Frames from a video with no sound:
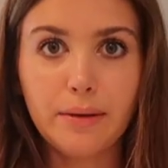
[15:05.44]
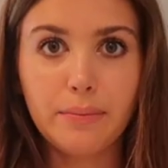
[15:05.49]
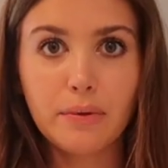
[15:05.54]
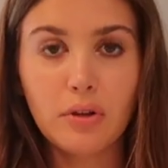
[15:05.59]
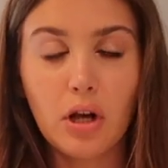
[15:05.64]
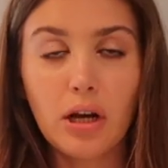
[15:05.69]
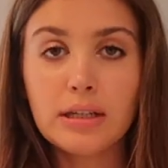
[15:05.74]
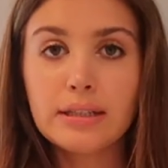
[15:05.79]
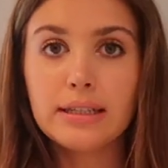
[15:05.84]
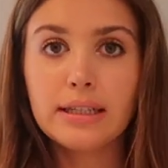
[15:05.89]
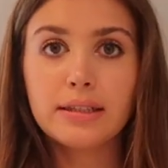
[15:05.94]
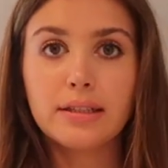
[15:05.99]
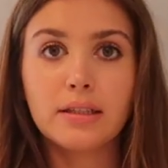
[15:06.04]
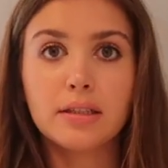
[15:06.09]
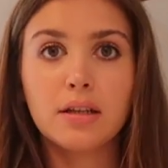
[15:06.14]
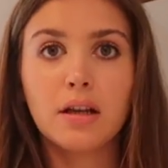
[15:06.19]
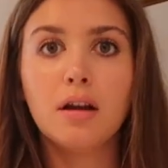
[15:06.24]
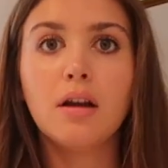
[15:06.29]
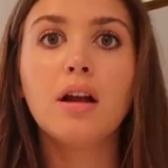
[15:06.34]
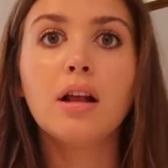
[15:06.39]
lip
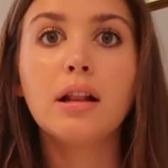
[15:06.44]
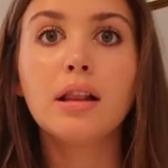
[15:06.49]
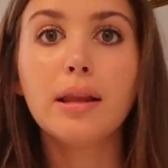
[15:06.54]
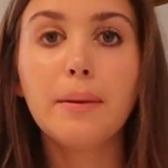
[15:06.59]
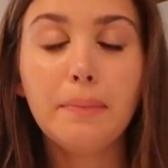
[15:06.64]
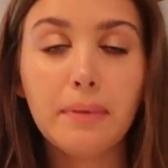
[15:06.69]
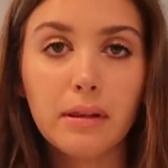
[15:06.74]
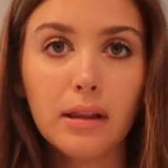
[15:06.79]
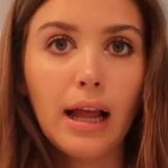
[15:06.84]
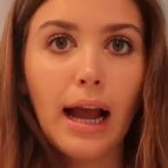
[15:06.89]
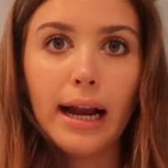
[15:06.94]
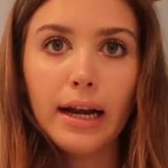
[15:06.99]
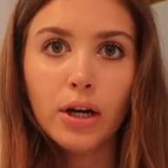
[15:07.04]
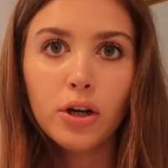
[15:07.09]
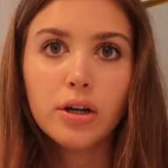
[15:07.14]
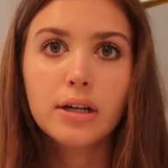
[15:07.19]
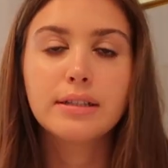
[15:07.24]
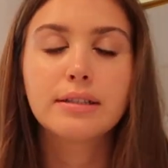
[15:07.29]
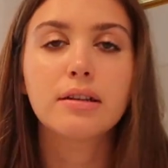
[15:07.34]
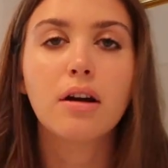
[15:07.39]

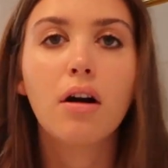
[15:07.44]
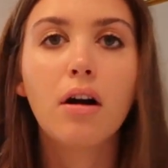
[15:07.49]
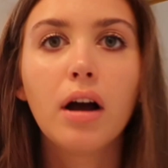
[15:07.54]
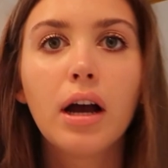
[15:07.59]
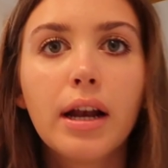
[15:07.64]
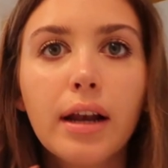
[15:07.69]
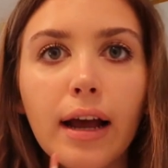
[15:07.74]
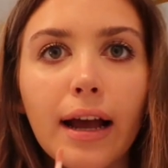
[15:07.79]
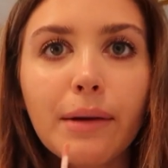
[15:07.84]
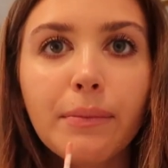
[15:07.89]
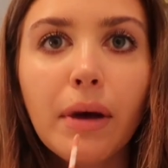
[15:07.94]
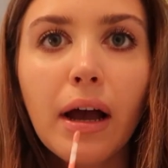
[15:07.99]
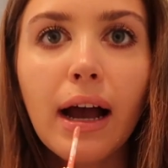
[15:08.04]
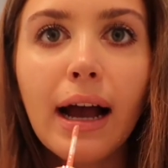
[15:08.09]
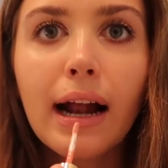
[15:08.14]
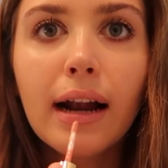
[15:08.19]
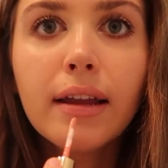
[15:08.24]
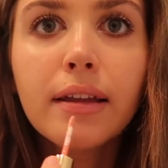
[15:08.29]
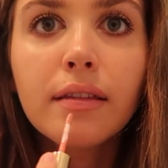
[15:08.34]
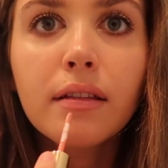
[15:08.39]
liner is on. I'm
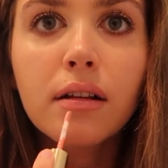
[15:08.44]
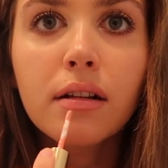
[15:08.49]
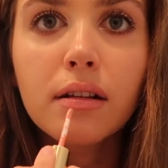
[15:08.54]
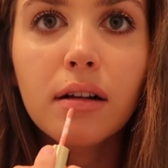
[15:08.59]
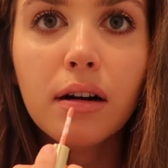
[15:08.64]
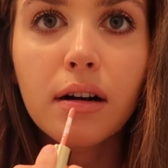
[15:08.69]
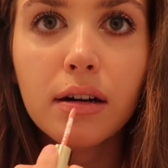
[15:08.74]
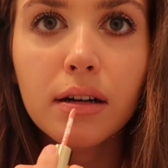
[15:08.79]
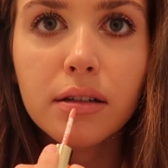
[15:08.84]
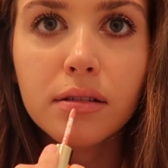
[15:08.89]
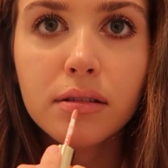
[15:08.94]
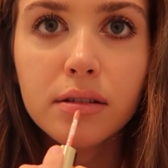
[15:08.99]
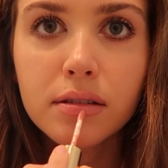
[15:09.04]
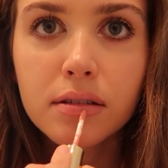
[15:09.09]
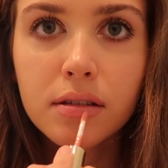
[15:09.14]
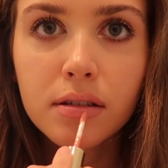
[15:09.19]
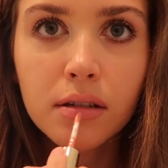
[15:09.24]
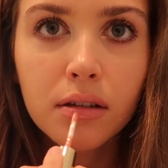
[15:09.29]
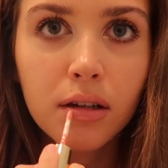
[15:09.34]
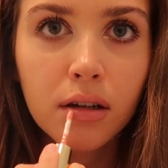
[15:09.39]
adding the
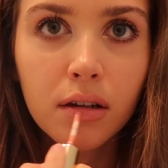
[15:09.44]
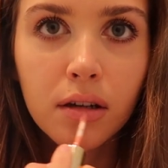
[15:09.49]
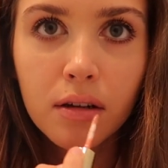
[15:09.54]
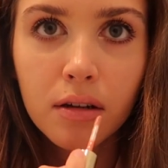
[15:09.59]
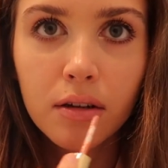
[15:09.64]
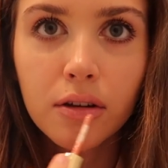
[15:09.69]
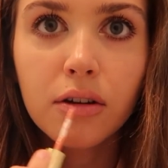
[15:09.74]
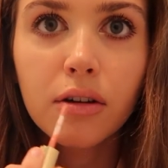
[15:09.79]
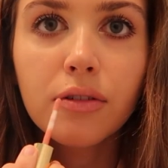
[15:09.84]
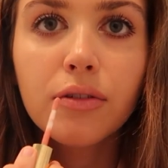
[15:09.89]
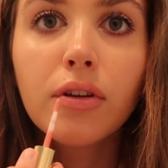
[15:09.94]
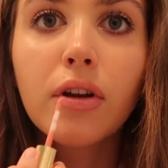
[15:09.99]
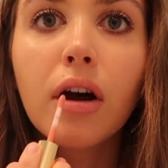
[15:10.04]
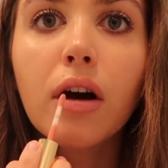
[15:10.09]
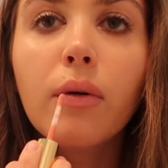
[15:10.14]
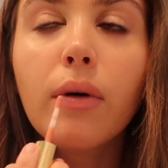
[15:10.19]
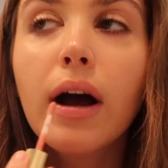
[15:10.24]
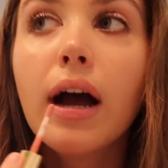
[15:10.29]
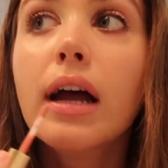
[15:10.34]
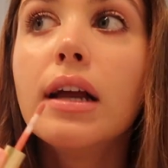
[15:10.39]
gloss. You'll
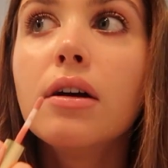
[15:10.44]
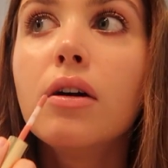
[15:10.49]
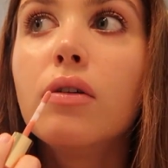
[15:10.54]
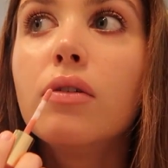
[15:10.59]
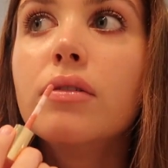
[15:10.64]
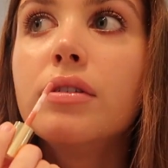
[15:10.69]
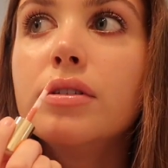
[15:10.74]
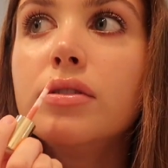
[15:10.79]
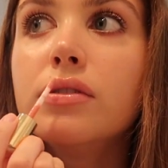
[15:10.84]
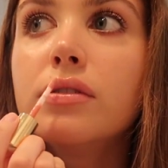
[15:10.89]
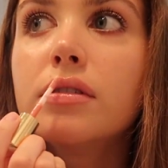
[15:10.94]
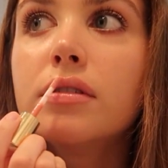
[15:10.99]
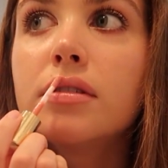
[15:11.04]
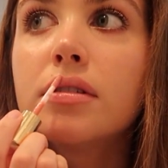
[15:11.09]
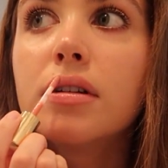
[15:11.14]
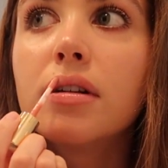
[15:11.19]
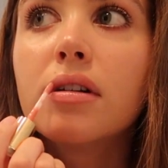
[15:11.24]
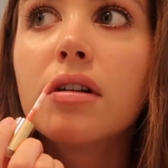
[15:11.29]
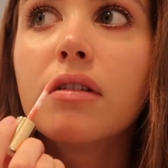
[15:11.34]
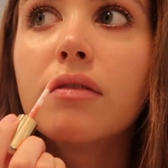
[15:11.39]
know I only do the
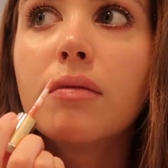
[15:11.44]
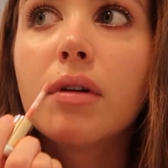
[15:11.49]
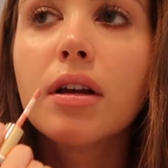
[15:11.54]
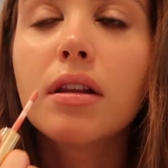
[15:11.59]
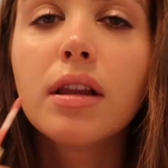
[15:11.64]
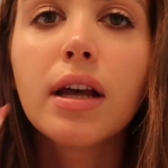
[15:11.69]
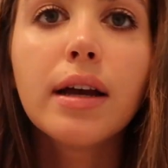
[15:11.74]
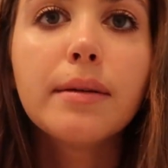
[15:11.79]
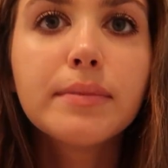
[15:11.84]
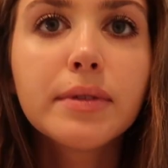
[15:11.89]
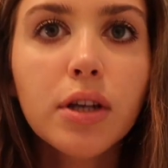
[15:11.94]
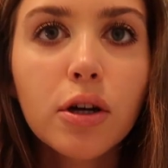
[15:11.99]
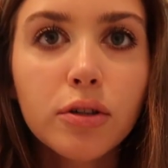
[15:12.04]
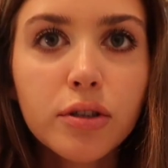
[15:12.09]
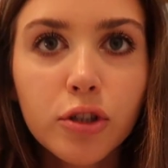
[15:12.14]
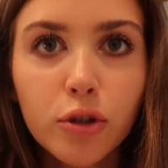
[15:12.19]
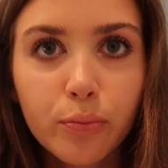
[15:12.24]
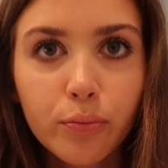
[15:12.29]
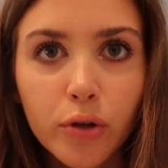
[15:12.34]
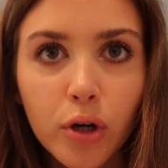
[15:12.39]
center of my lips.
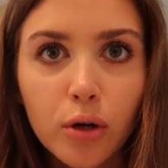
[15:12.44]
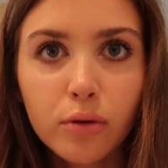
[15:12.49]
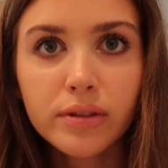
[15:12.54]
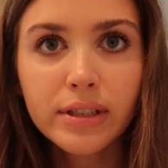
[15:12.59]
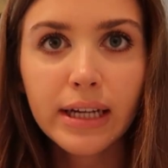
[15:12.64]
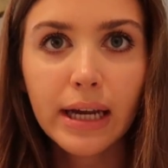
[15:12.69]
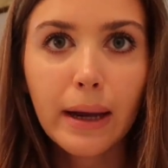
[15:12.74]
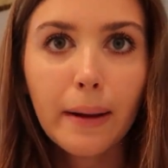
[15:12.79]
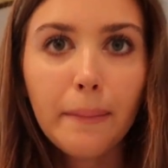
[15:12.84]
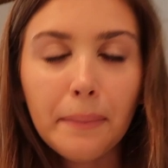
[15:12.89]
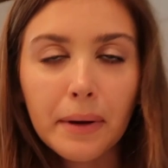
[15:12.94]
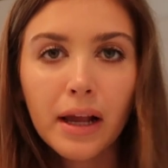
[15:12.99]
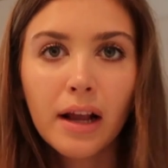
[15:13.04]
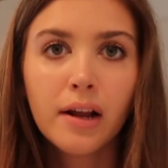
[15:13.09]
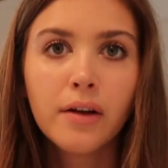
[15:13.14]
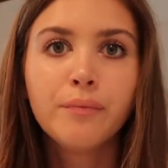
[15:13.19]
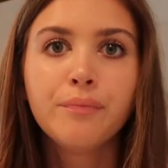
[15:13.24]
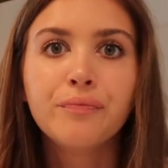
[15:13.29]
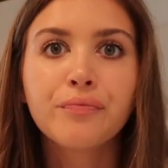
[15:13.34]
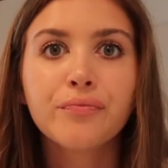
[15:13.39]
Also, pro tip,
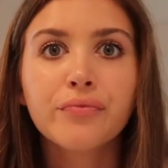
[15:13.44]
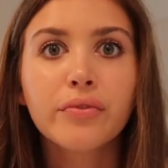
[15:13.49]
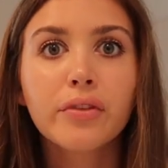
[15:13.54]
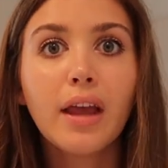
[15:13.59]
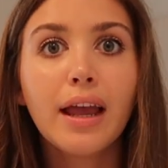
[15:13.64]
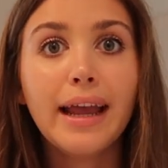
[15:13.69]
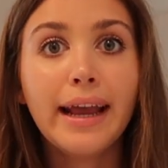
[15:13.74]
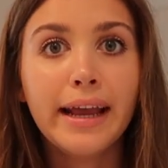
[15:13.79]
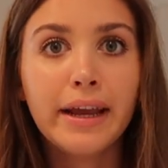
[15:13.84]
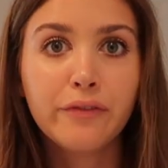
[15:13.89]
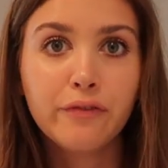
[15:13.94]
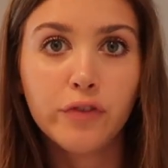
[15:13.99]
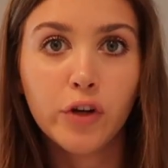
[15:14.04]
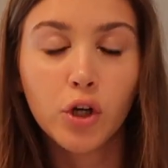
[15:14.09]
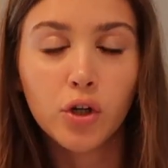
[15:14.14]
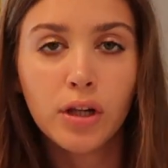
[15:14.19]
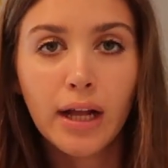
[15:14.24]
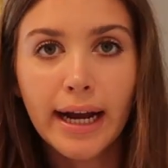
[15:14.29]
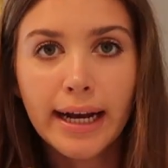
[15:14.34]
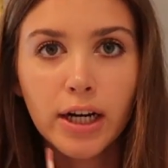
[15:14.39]
if
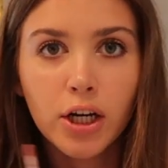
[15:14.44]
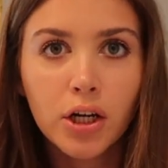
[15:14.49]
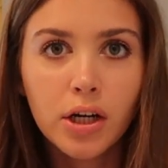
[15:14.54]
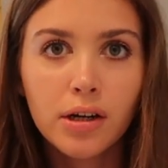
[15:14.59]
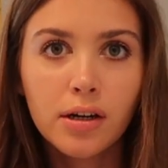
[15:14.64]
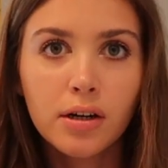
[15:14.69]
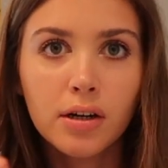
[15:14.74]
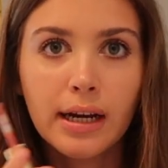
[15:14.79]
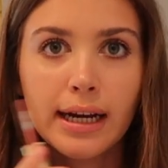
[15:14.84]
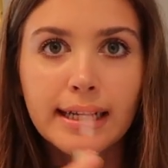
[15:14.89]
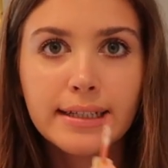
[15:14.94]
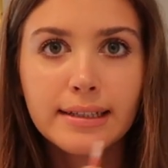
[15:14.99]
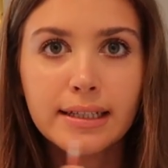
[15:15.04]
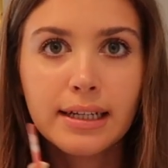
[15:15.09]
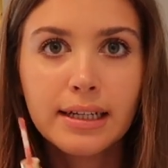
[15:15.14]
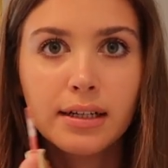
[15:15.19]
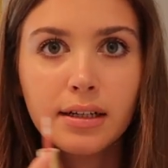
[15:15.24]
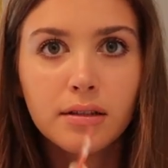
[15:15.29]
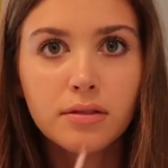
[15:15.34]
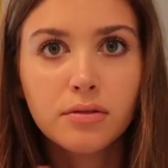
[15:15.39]
your liner
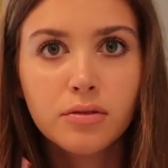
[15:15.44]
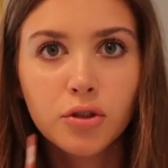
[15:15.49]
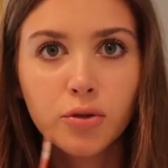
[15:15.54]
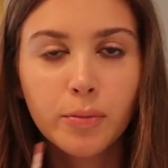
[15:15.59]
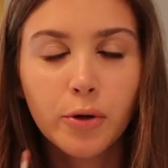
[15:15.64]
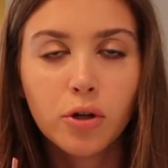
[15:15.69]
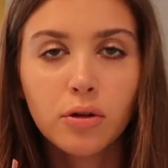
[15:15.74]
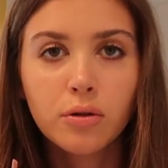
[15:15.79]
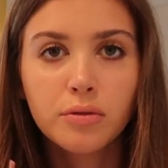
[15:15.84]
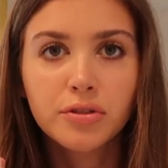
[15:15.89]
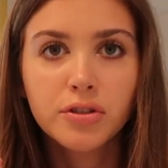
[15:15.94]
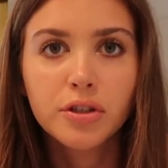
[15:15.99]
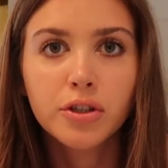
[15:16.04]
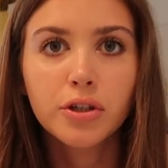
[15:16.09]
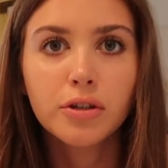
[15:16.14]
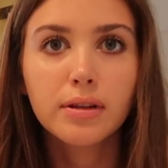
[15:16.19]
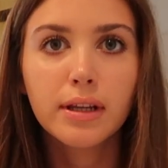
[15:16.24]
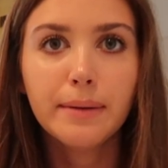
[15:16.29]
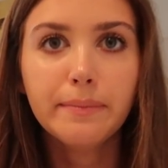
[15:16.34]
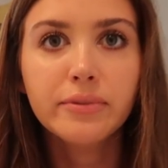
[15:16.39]
isn't super close to
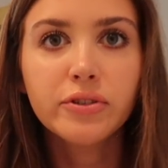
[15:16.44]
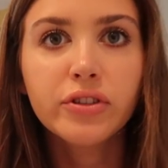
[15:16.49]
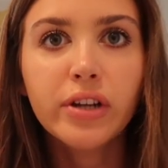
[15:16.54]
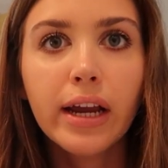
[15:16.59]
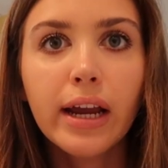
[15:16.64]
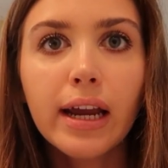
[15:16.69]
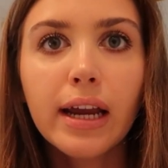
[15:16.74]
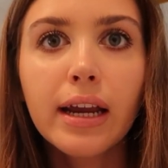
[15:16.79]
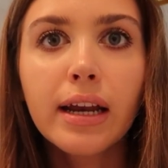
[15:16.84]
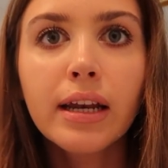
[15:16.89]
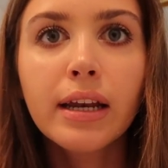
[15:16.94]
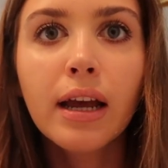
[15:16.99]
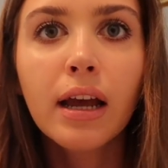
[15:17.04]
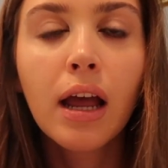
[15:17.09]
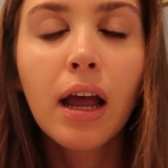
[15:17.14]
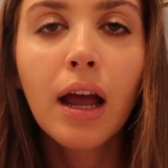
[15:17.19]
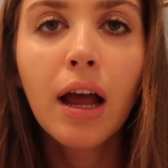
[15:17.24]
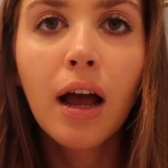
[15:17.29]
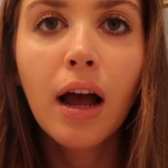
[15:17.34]
your lip shade,